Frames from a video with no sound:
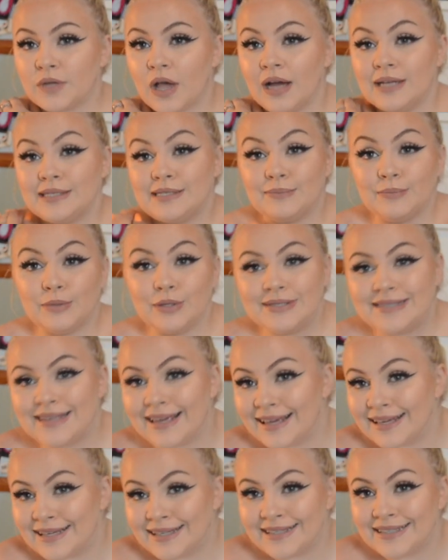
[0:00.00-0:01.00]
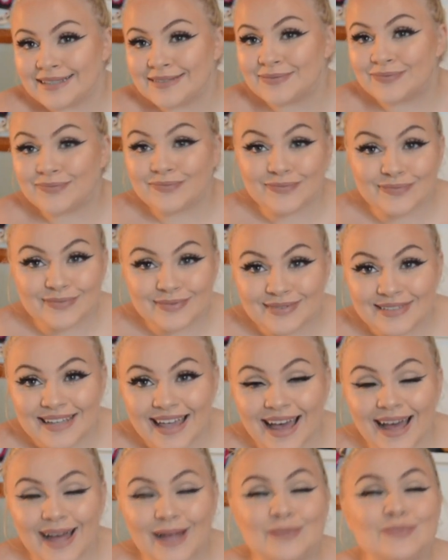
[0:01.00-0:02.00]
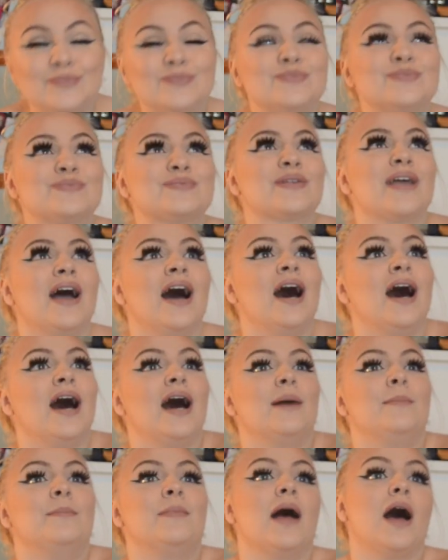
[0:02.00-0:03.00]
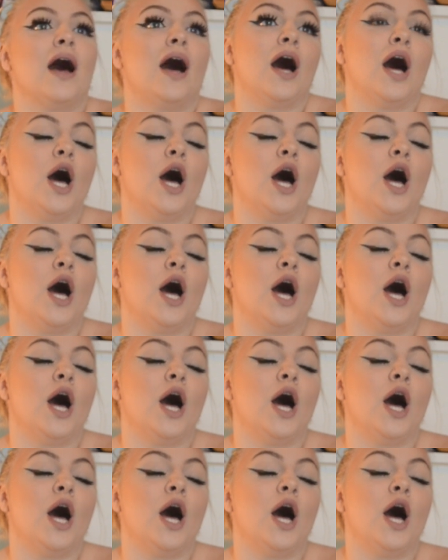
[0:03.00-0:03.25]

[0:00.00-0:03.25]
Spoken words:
I did music. Yeah. I'd